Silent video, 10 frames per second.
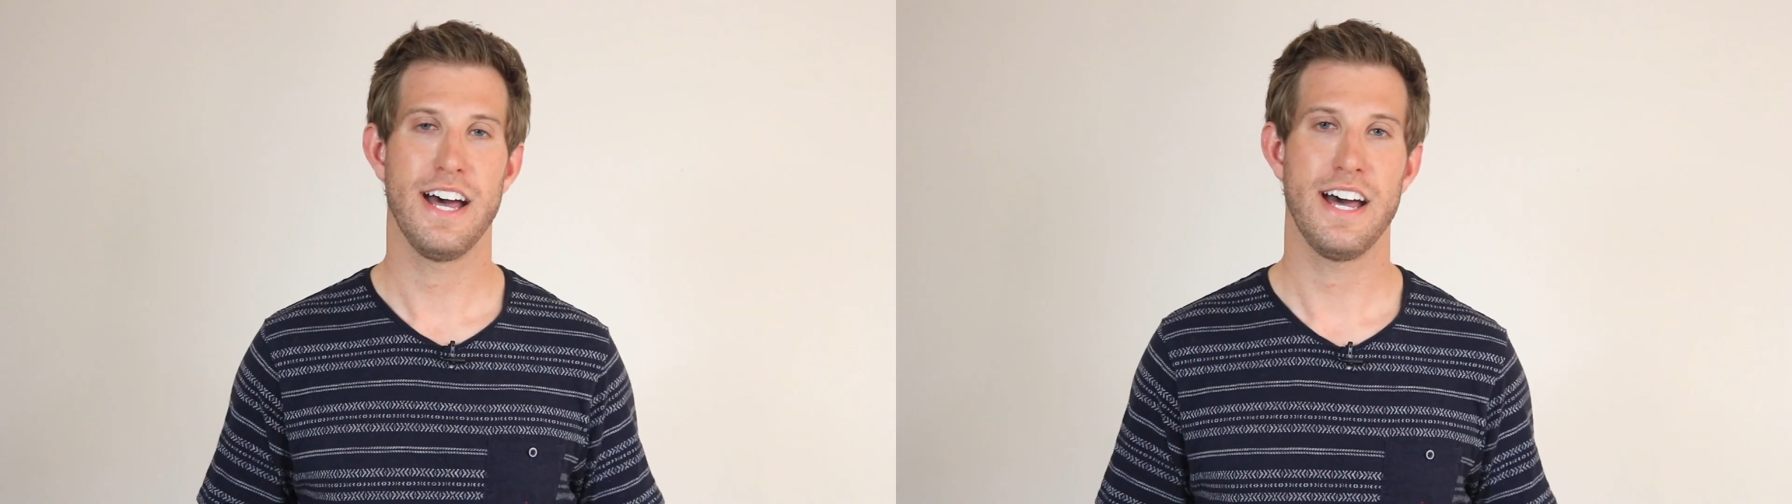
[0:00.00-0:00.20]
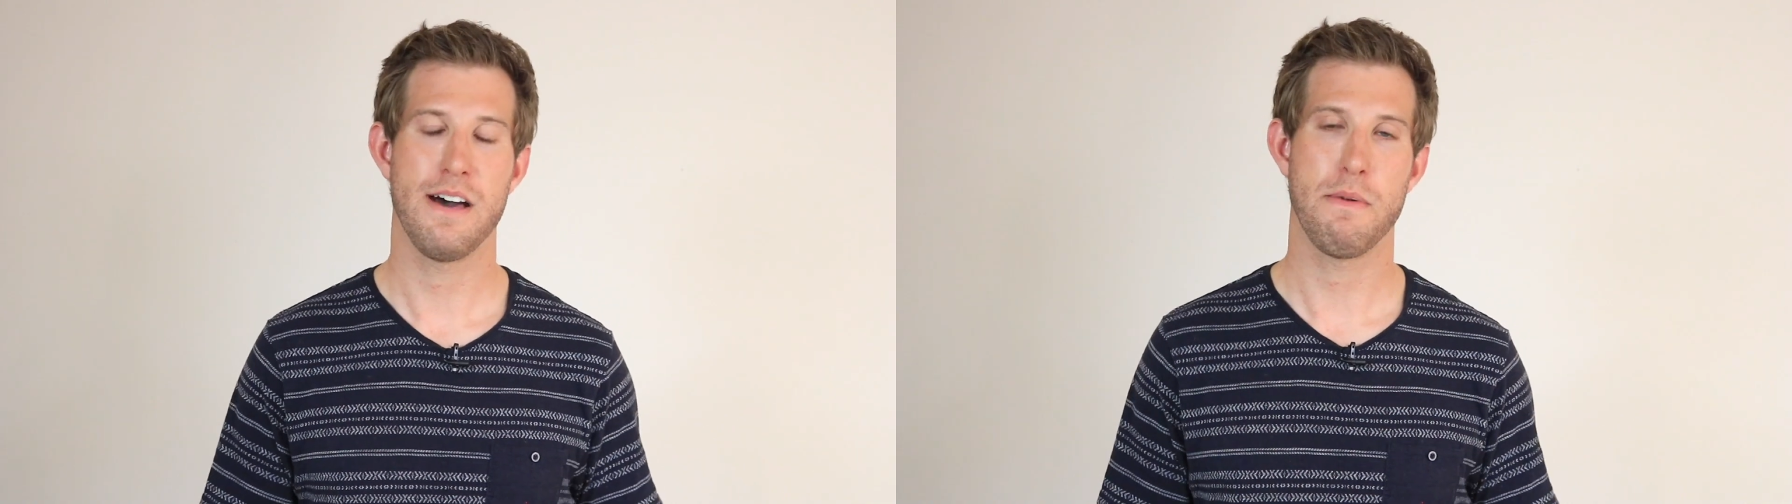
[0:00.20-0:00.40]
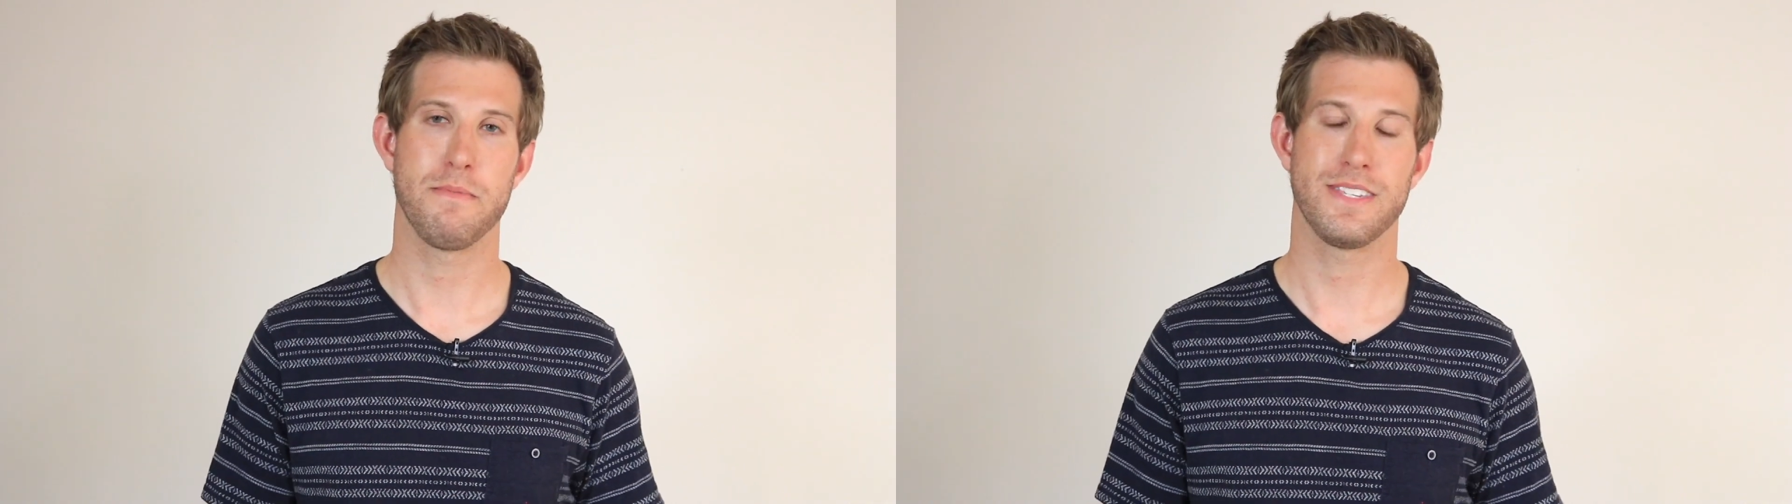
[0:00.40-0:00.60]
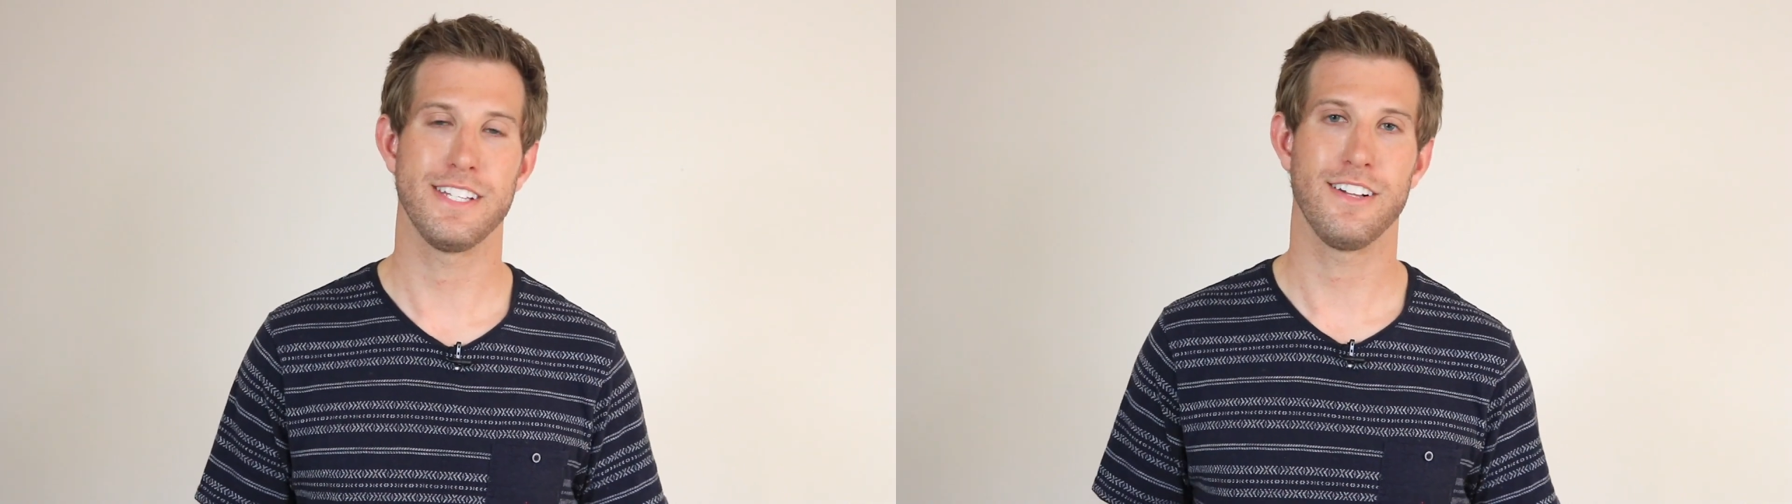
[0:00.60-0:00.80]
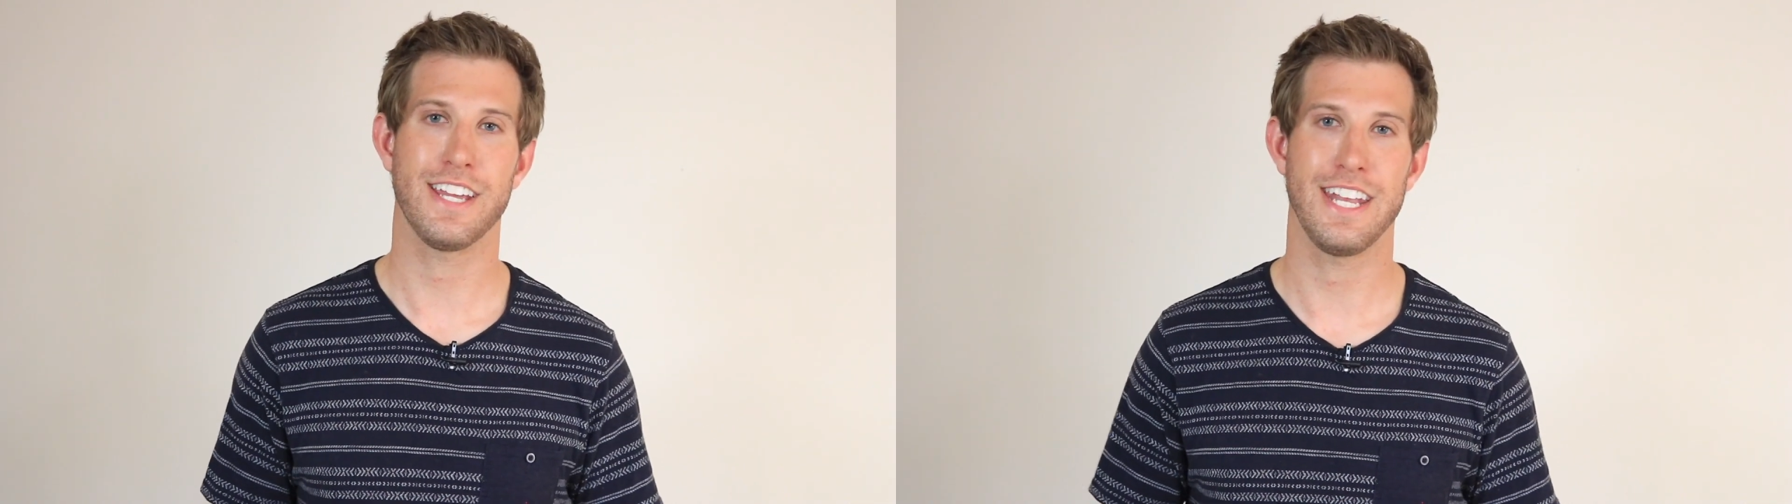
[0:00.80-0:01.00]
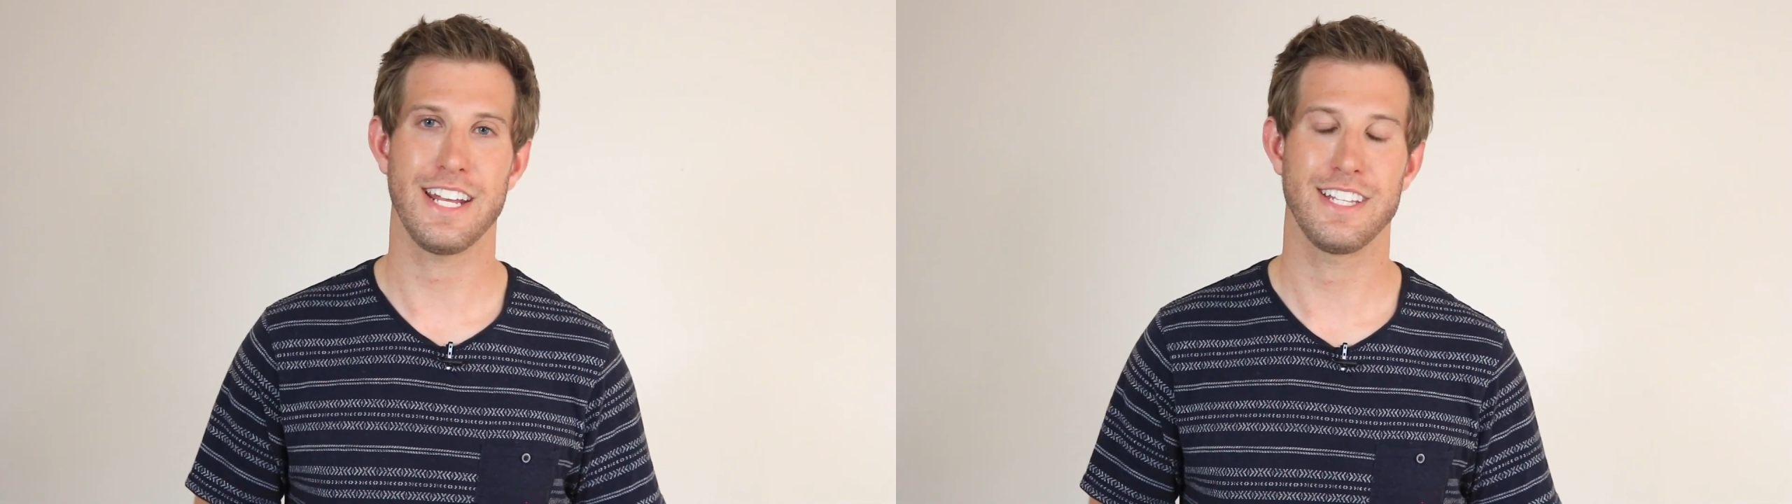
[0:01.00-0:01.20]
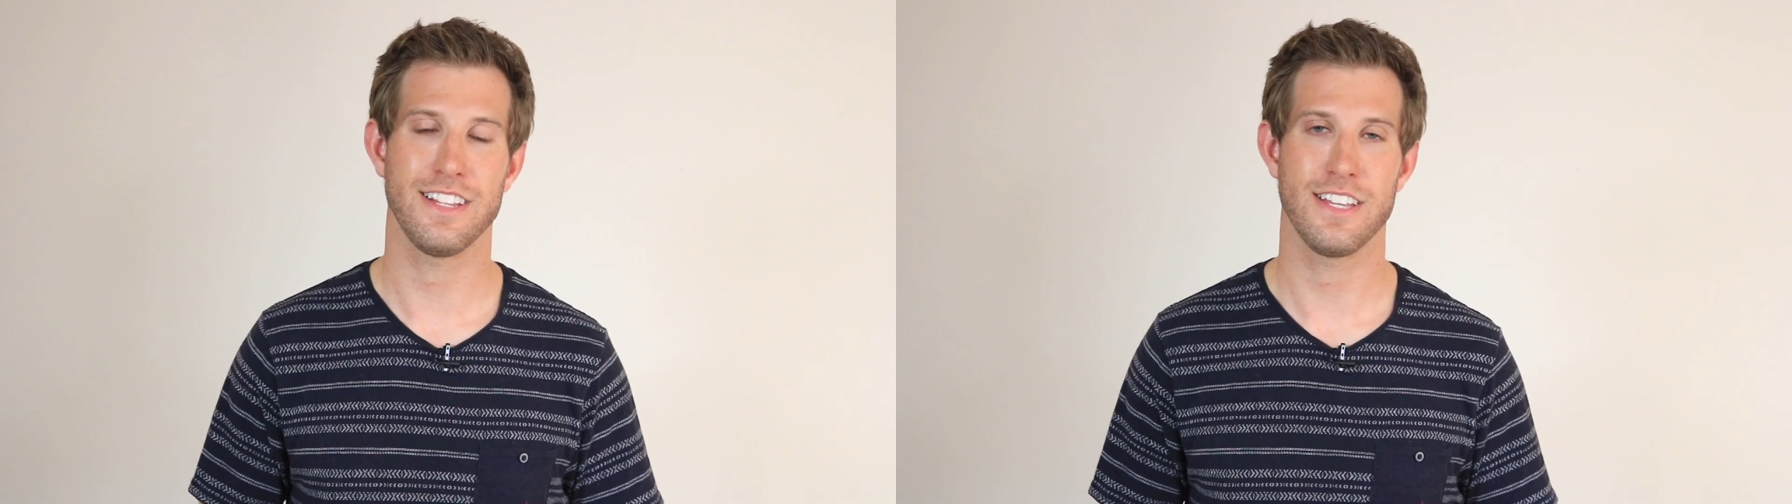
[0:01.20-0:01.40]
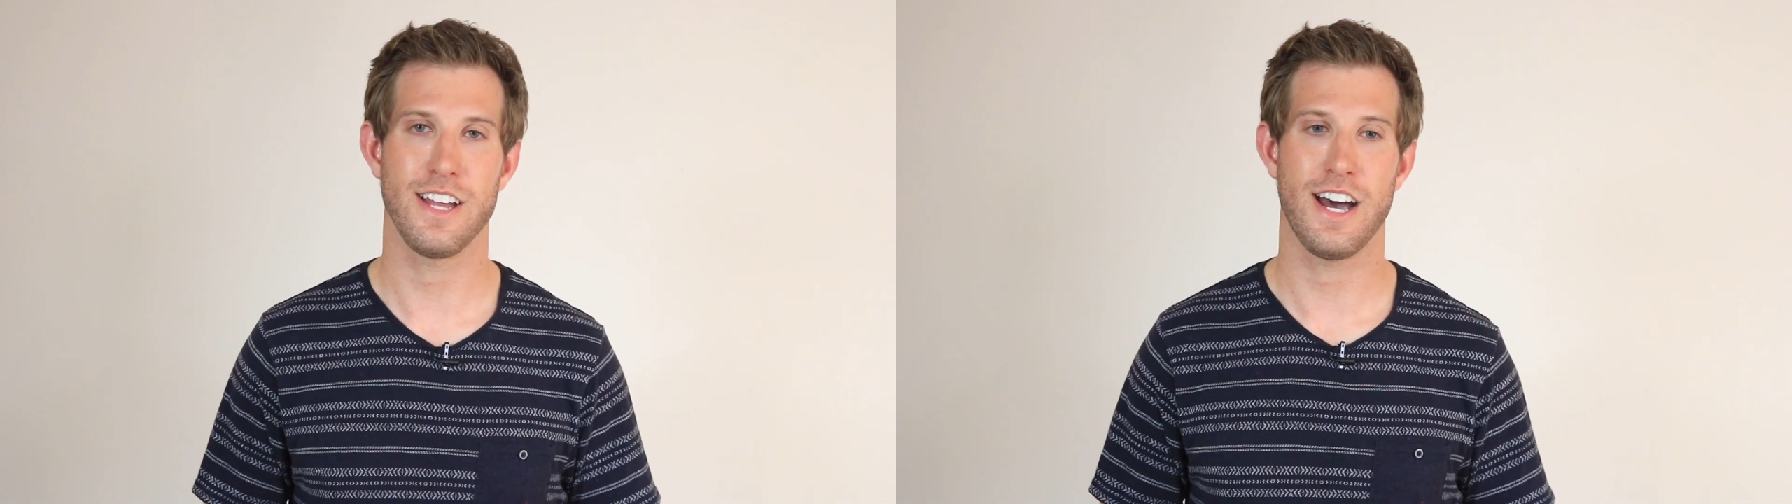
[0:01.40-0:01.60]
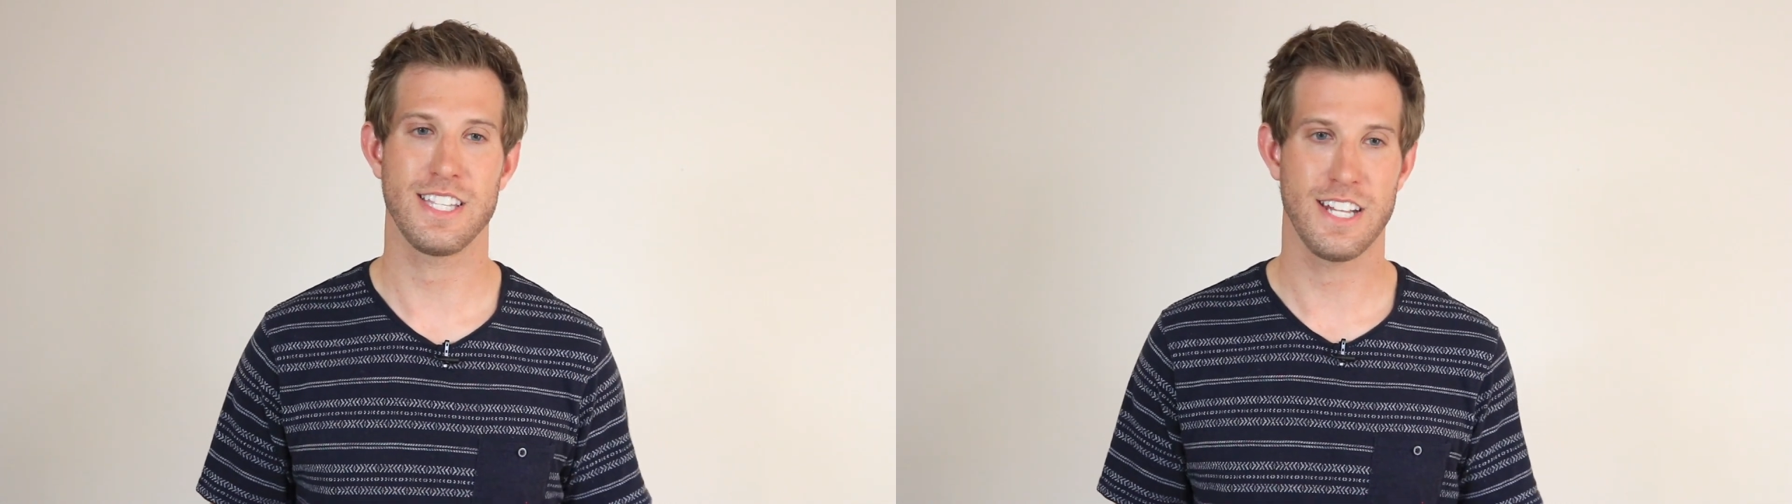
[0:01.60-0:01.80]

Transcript: Um, I'm still connecting the dots,